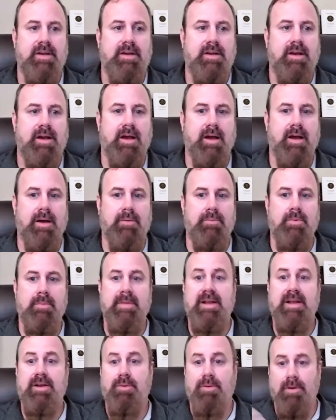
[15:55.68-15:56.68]
will
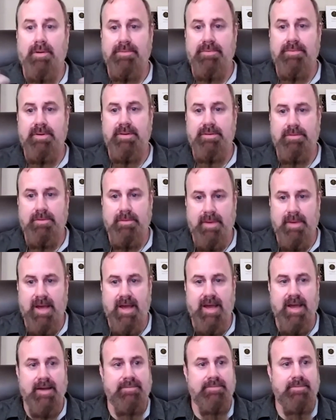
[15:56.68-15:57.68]
make offerings on
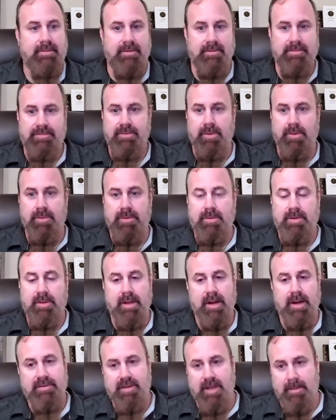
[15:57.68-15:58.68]
behalf of the folk. A
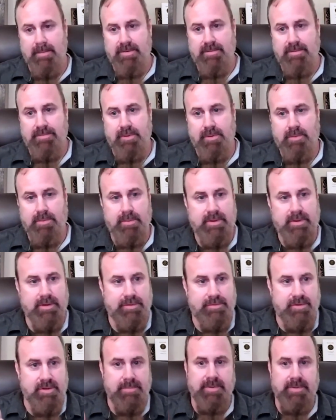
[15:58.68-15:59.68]
lot of times the folk will
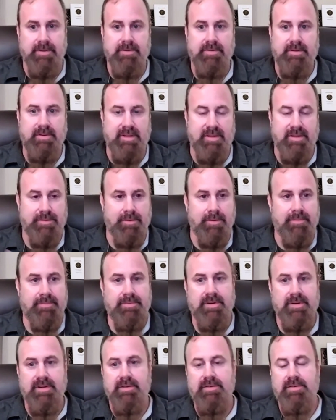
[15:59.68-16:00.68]
contribute to these
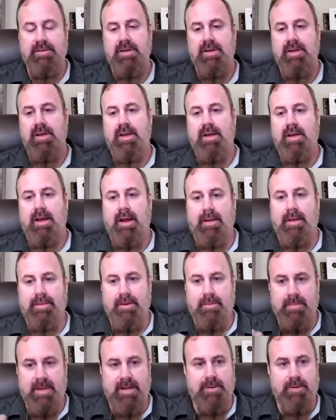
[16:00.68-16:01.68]
offerings, and
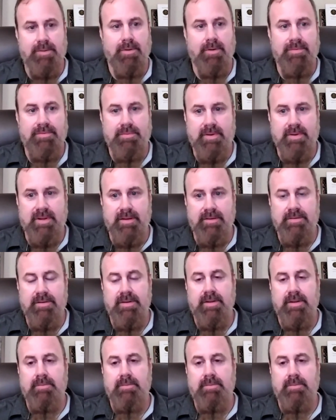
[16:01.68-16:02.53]
they'll make offerings and then